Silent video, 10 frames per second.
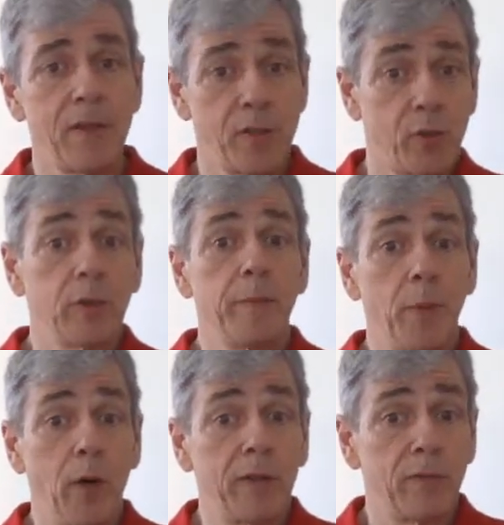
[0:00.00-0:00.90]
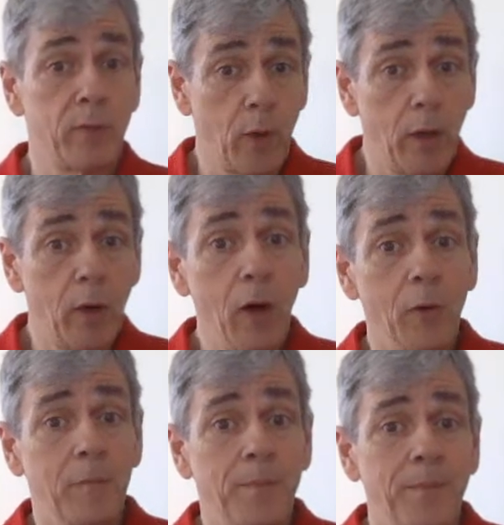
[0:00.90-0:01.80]
that Julie bought for our
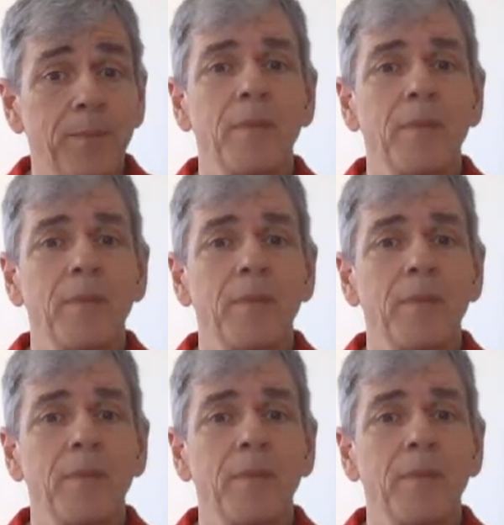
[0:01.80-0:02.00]
home.